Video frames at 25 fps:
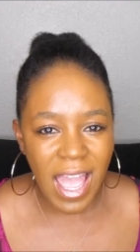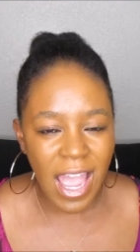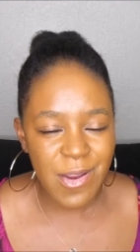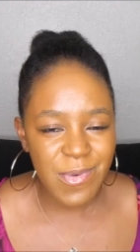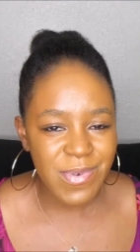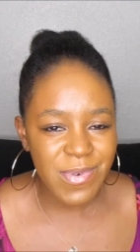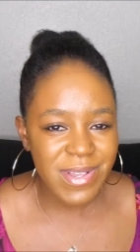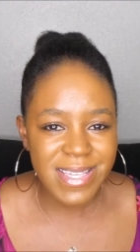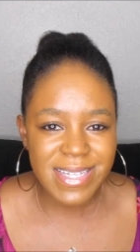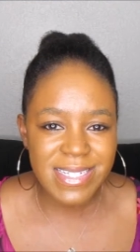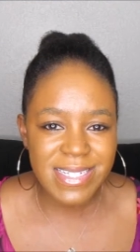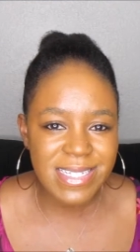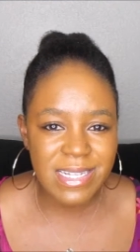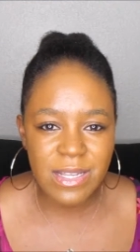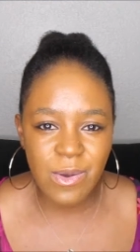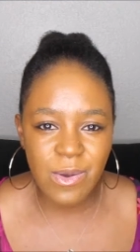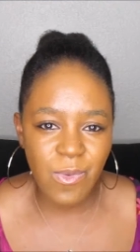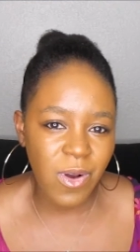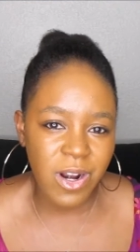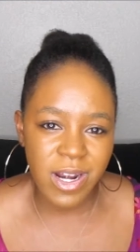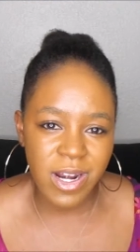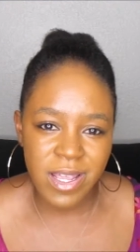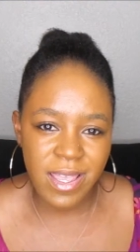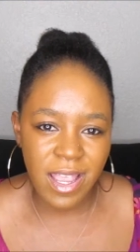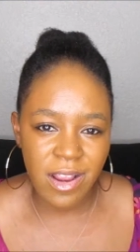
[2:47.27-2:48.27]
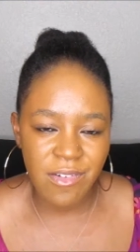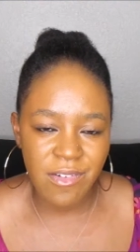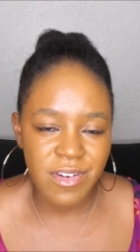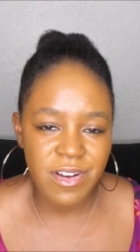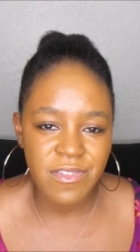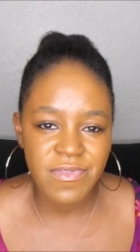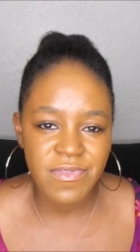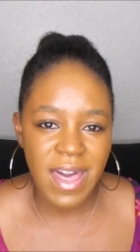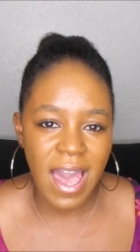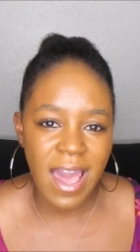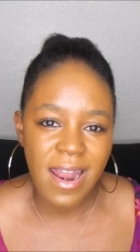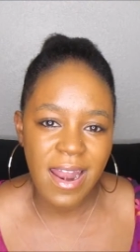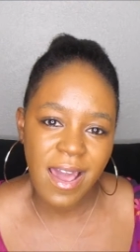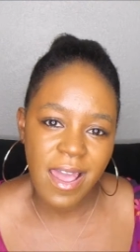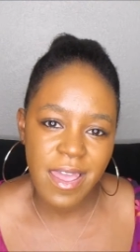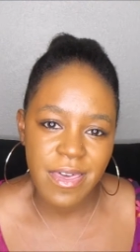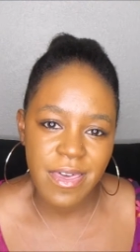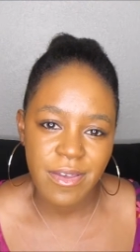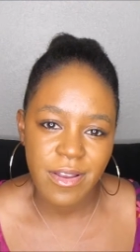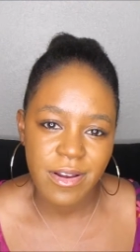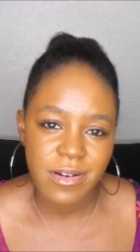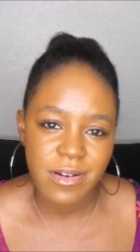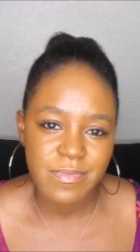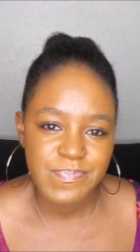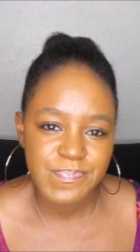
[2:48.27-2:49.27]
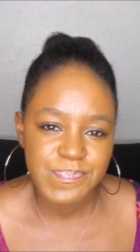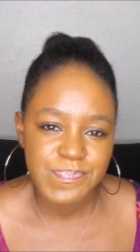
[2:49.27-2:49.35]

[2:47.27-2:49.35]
I really didn't want to get rid of that either.